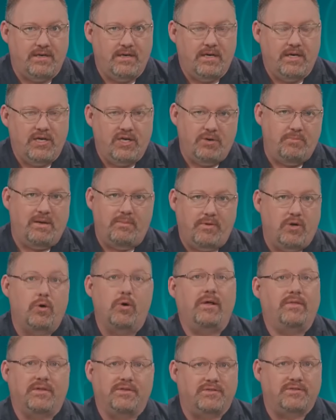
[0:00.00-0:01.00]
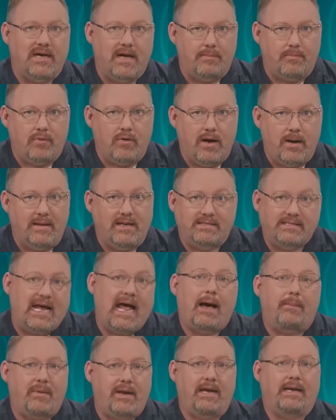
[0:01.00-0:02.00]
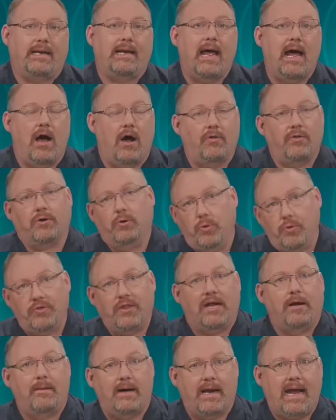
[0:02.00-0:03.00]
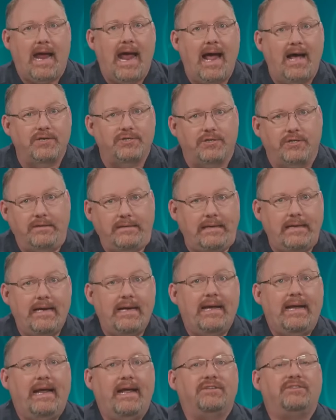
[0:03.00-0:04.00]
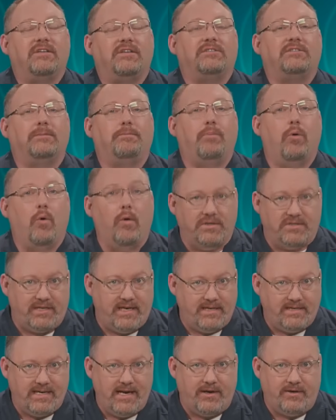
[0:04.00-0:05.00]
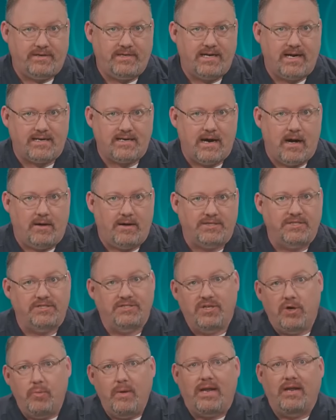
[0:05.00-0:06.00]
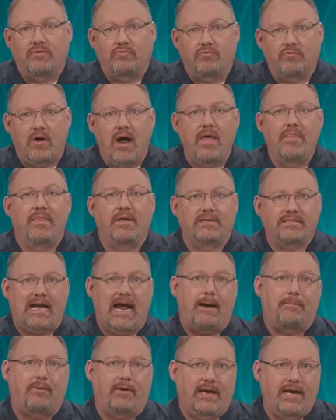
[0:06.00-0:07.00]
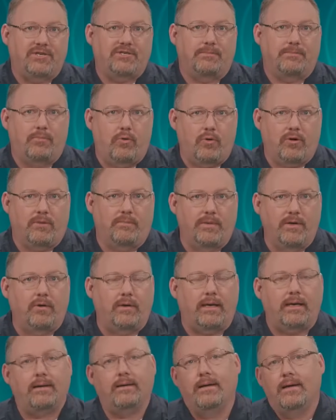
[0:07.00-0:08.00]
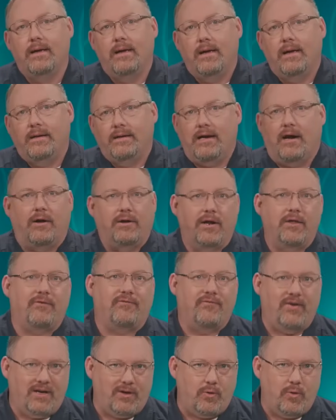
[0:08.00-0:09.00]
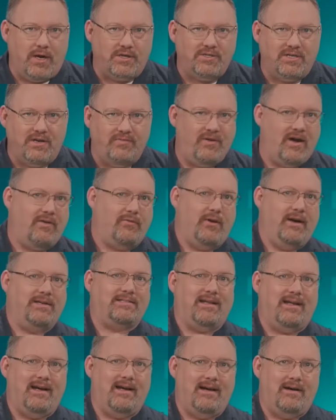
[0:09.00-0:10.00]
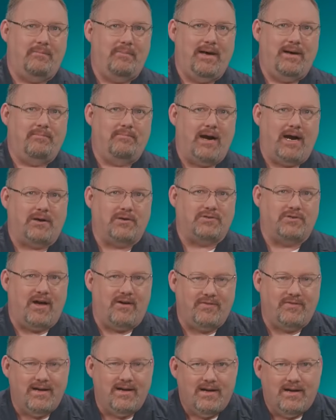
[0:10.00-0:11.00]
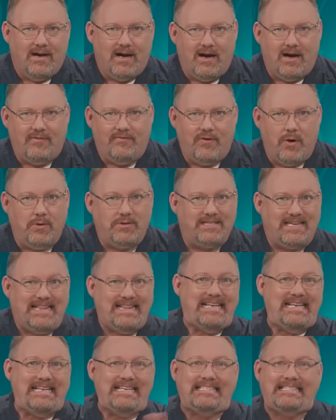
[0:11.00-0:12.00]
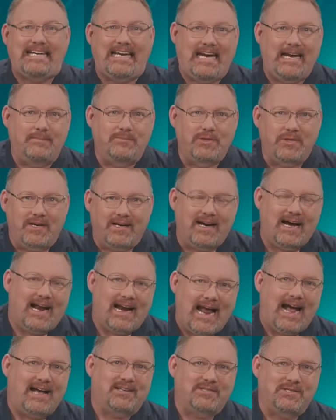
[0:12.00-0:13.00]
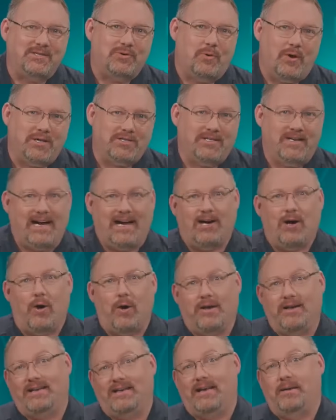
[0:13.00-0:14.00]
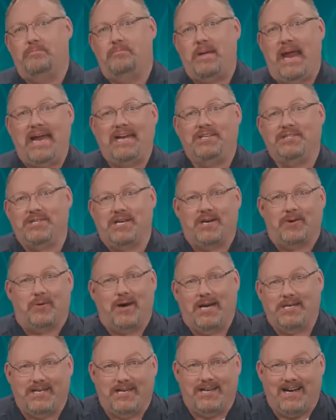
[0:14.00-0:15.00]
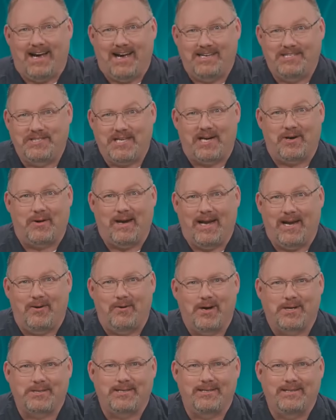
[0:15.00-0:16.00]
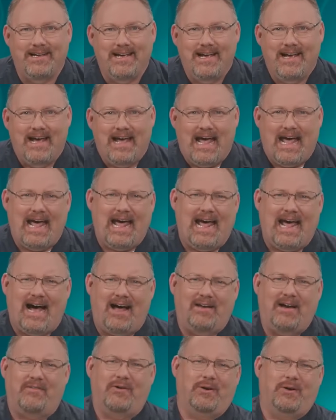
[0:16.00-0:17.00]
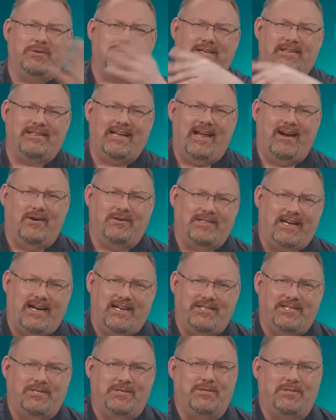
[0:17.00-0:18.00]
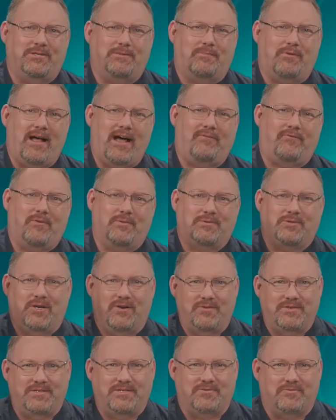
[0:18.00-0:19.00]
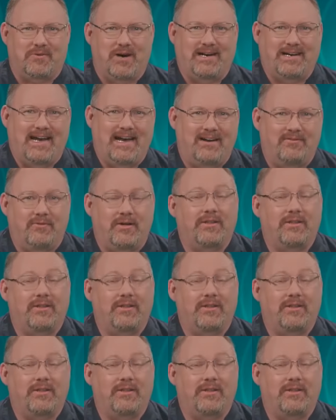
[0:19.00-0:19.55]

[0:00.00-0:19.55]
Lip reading: You'd be doing this on-prem, and it's happening now. The cool thing about Azure is it supports container technology, so we can run this application portability. Now, another fun question, if you ever meet Microsoft folks in these teams, you can kind of ask this question. I call it a debate generating question. Hey, I'll never use containers. I can just use the platform services and write natively.